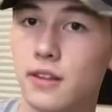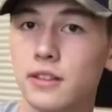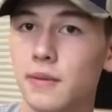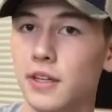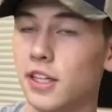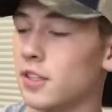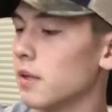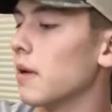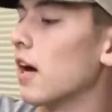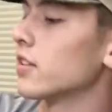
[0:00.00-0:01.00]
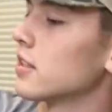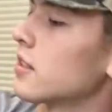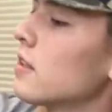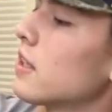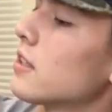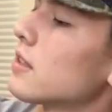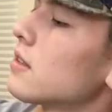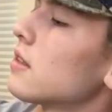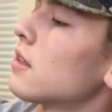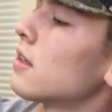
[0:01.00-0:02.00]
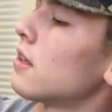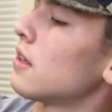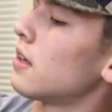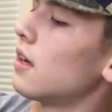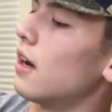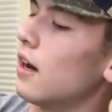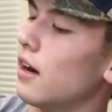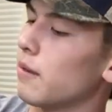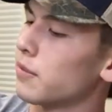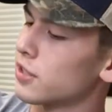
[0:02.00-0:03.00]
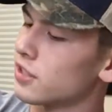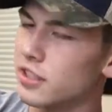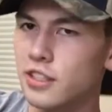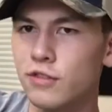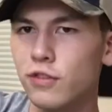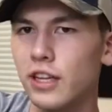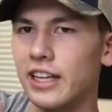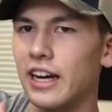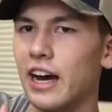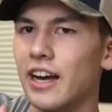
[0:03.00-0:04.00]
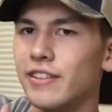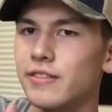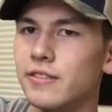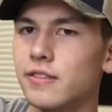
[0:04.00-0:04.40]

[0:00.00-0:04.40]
some additional pouches to this. Uh, I'm pretty sure this is for like a knife